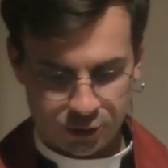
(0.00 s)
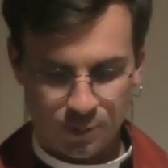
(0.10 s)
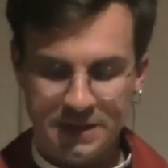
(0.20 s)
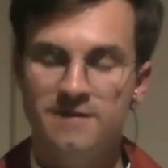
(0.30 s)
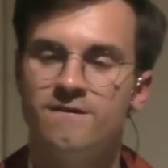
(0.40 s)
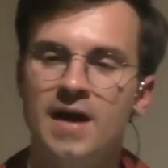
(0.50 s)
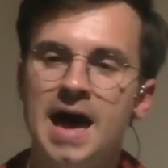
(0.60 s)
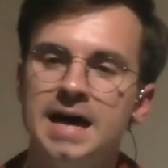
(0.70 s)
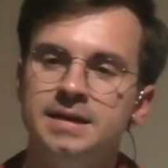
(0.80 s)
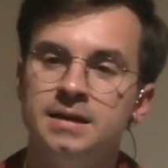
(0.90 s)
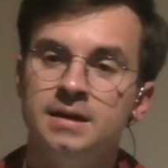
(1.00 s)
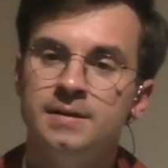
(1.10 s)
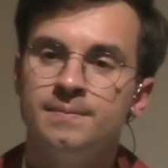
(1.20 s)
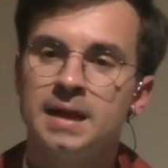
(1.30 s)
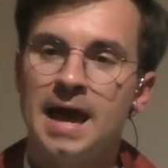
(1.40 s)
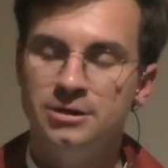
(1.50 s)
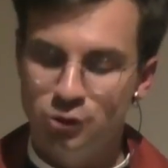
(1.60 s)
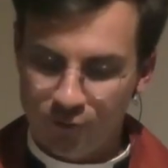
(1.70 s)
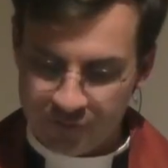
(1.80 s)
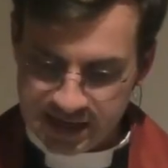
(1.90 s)
to be fed
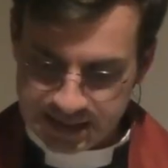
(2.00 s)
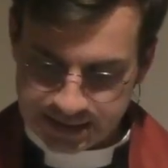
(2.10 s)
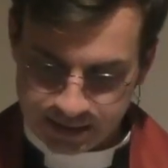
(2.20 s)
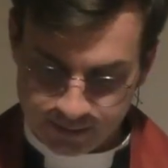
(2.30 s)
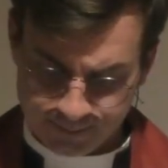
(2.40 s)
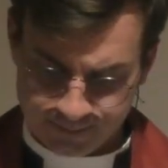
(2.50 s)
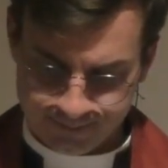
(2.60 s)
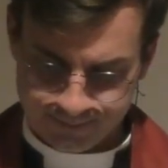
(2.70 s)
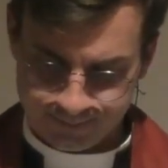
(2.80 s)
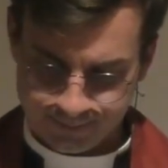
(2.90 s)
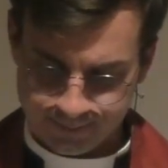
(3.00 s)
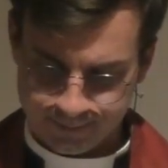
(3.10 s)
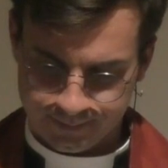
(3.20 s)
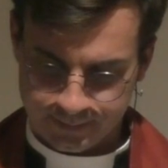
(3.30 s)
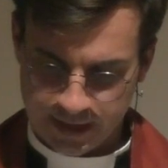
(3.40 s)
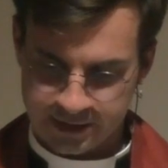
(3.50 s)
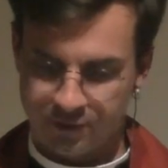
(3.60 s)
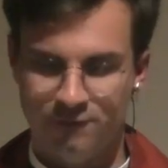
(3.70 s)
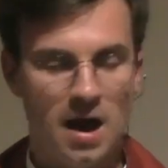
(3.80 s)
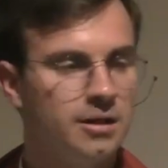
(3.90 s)
and to feed, and
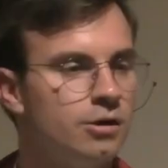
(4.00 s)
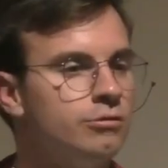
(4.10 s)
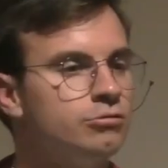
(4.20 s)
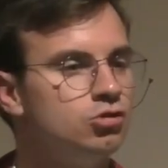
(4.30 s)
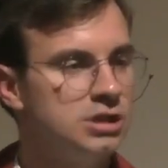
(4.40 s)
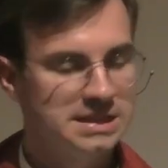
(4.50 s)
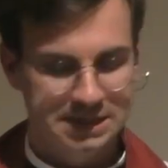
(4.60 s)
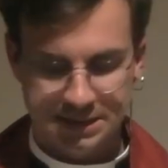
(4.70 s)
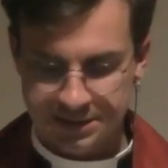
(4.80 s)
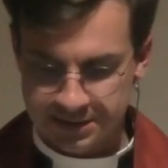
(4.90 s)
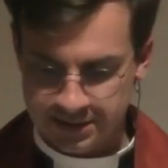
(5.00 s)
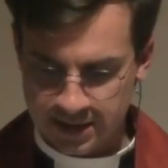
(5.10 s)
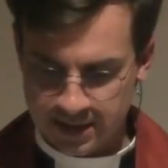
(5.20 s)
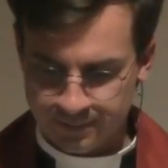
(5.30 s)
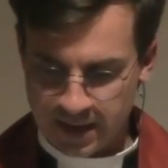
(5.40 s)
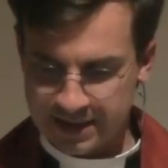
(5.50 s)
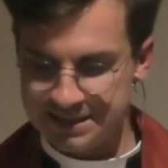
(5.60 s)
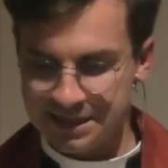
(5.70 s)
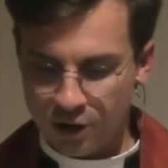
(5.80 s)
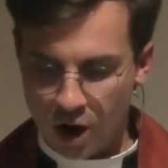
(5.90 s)
to follow Jesus
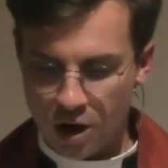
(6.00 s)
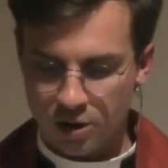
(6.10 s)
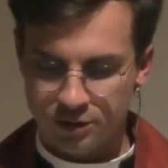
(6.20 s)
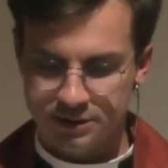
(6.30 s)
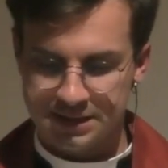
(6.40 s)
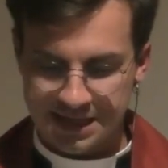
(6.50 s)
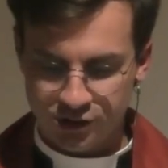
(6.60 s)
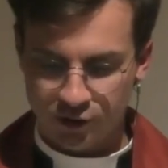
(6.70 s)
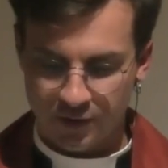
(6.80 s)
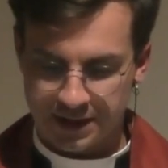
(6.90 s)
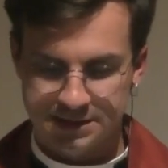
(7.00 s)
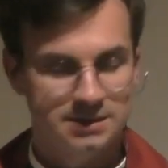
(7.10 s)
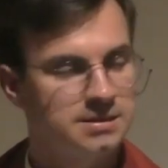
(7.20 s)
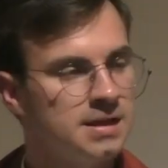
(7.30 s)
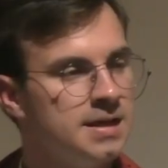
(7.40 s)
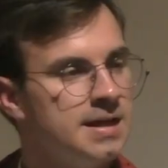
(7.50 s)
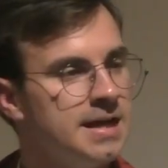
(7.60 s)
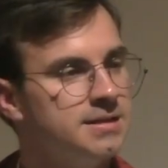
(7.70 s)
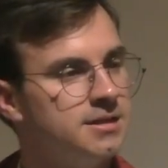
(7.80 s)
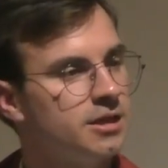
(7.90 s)
as he calls each of us
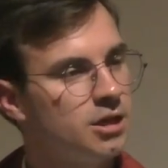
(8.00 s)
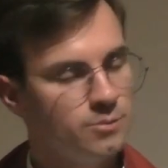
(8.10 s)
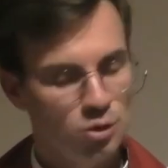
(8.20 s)
into the